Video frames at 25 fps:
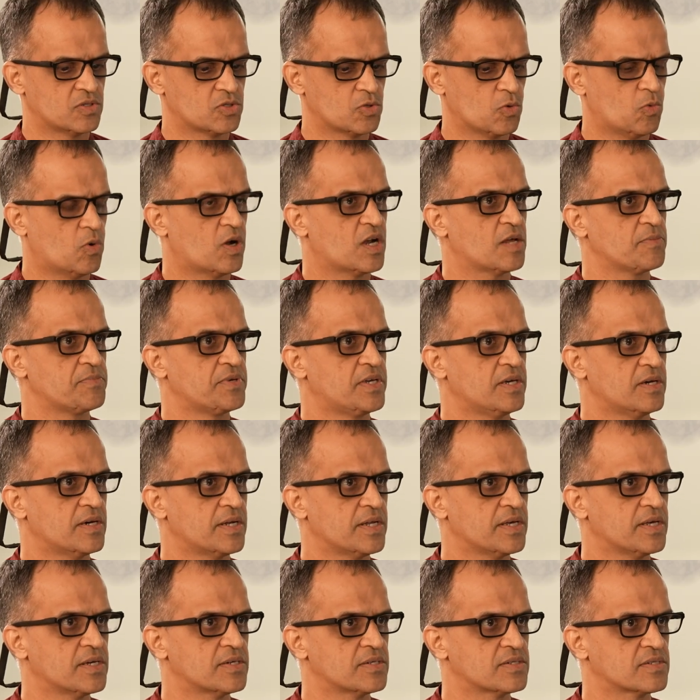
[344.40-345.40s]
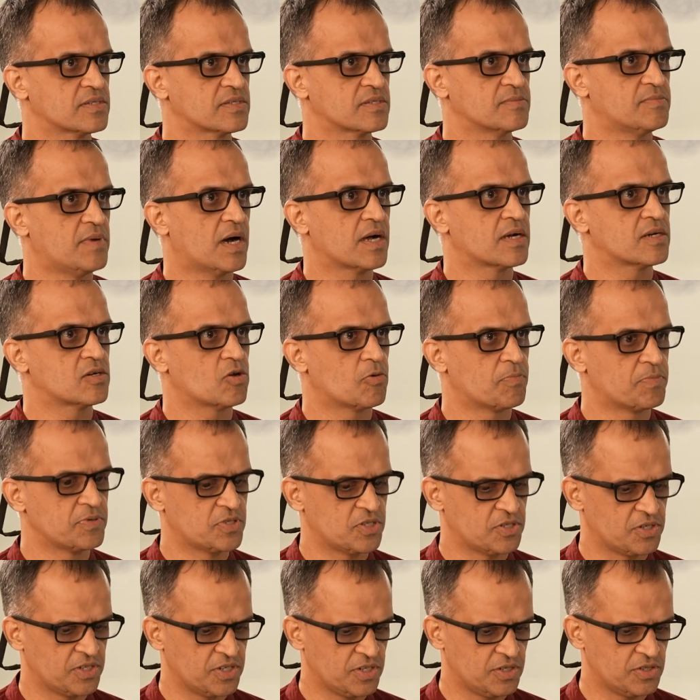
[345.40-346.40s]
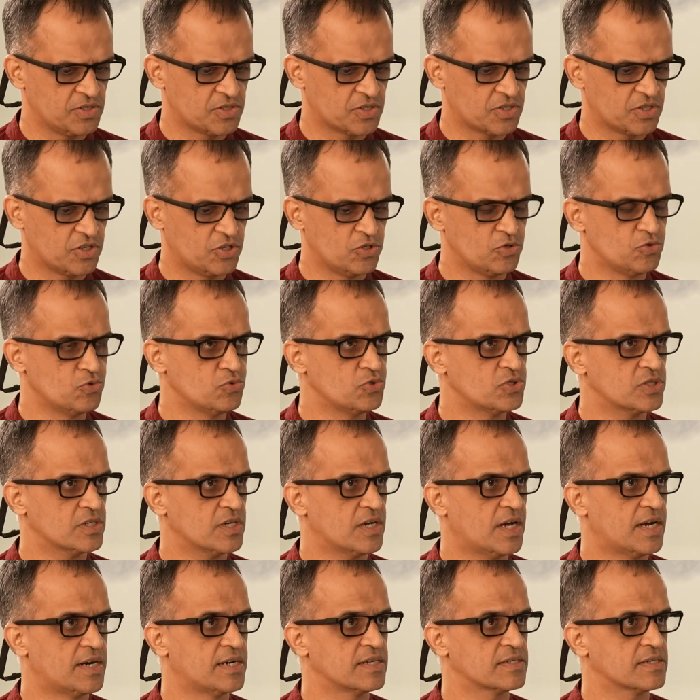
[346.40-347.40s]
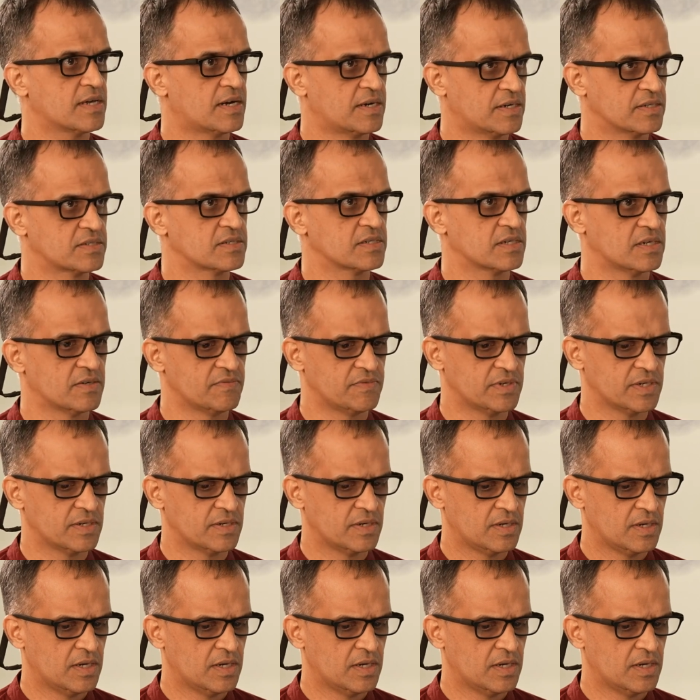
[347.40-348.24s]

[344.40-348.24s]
So what I'm hearing is the market opportunity is huge and is underserved.